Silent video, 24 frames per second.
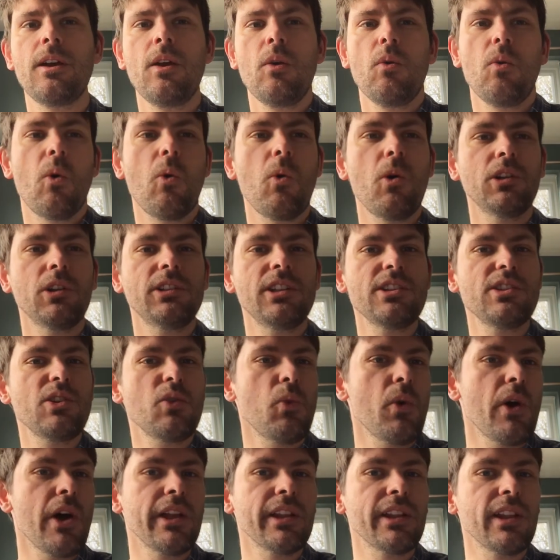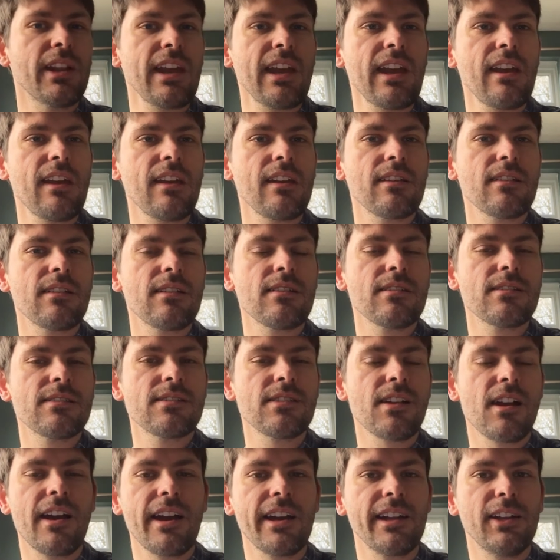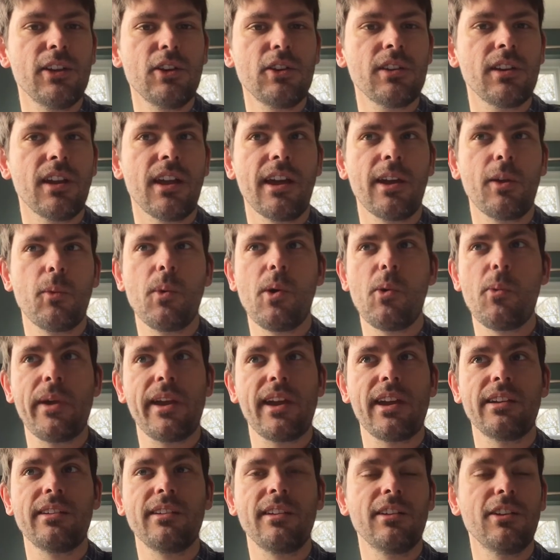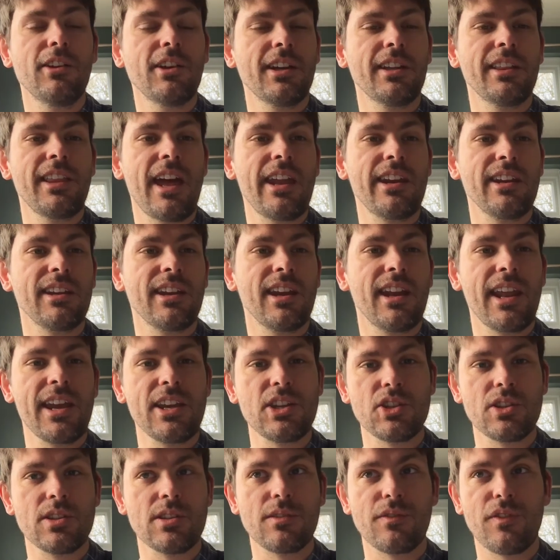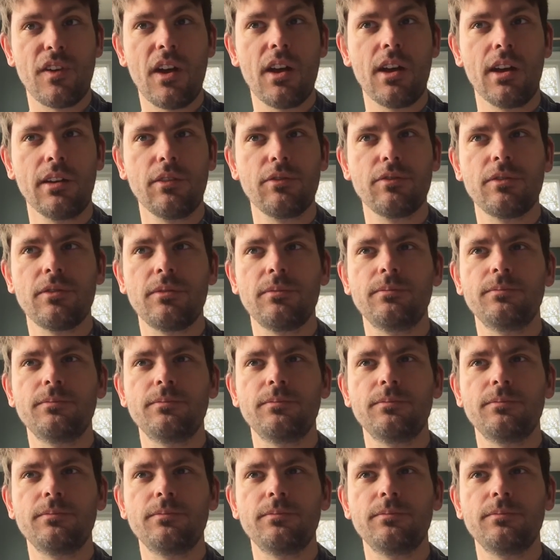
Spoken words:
Well, what does a worldly side look like? Well, we can look at that in Galatians 5.